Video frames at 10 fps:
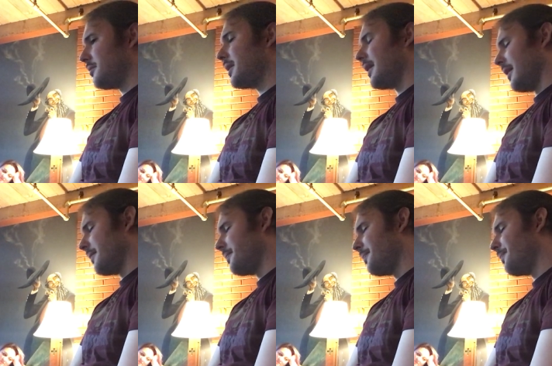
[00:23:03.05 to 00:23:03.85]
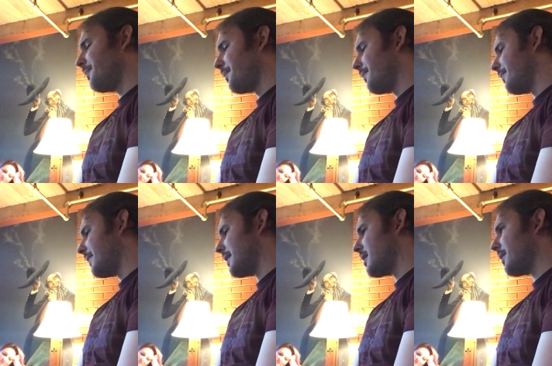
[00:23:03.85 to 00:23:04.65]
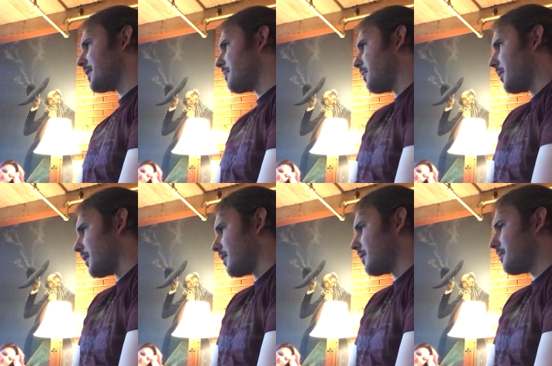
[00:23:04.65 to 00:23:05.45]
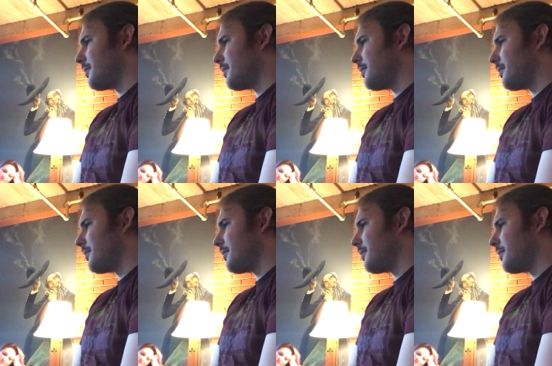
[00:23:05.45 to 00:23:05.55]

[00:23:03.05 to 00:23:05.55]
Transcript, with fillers: But yeah, that stuff's important.